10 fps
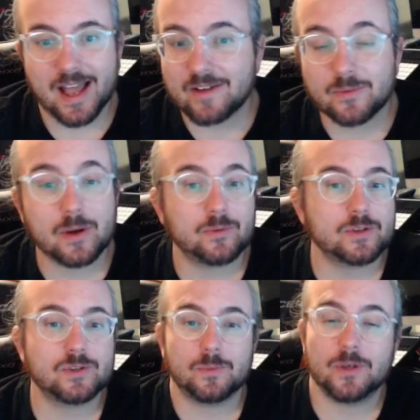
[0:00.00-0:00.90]
Everybody
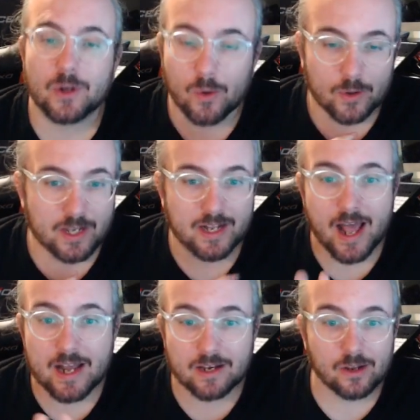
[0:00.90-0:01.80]
was super, it
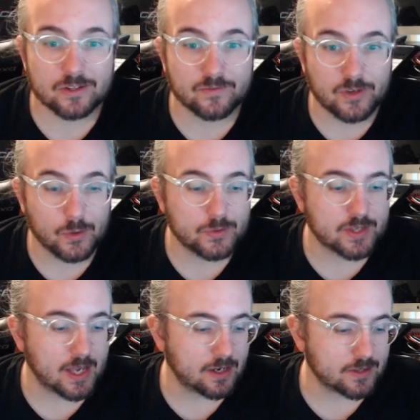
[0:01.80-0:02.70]
had lots of views
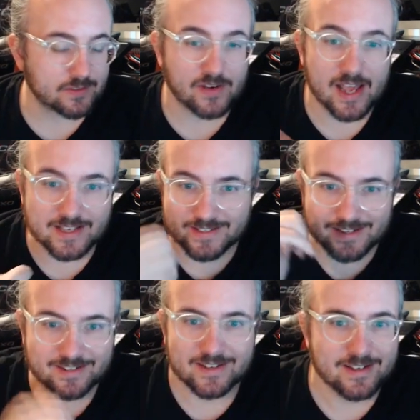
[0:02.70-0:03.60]
and lots of likes
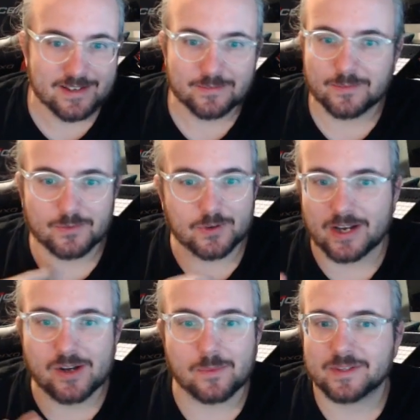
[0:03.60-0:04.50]
and
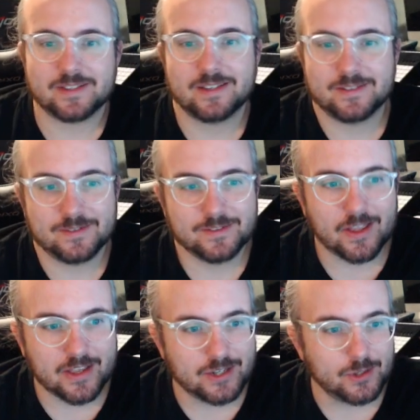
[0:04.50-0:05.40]
great comments. It's
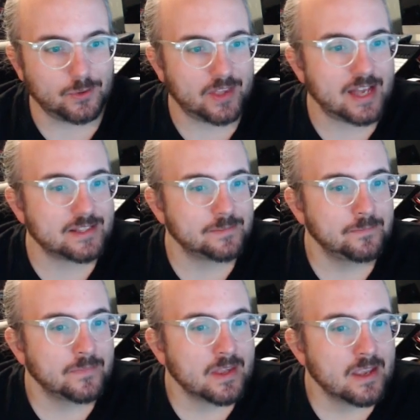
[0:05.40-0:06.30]
nothing to do with that.
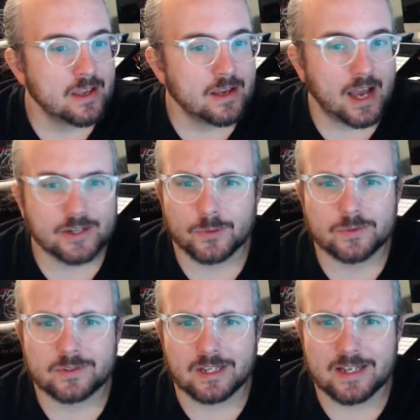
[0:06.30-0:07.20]
I
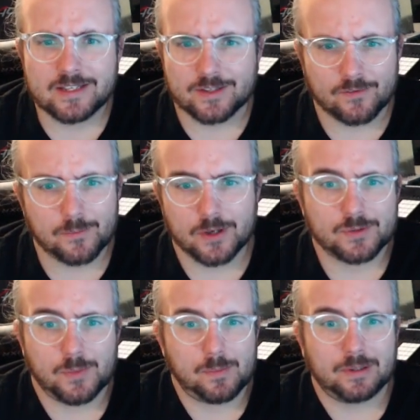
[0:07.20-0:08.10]
don't delete stuff because
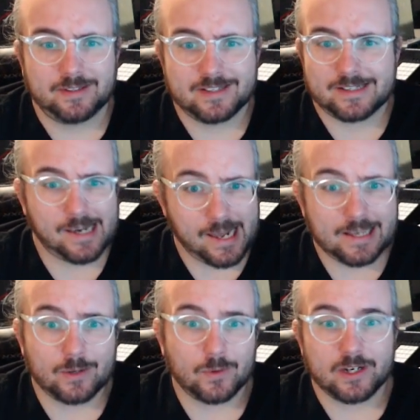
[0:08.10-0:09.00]
people
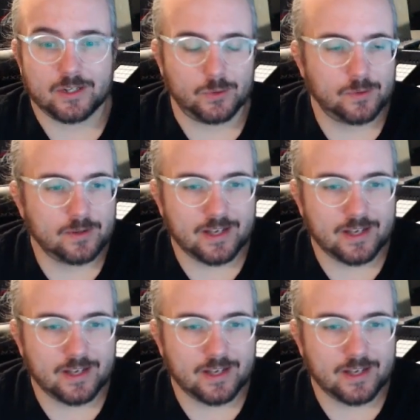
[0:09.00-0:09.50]
dislike what I do.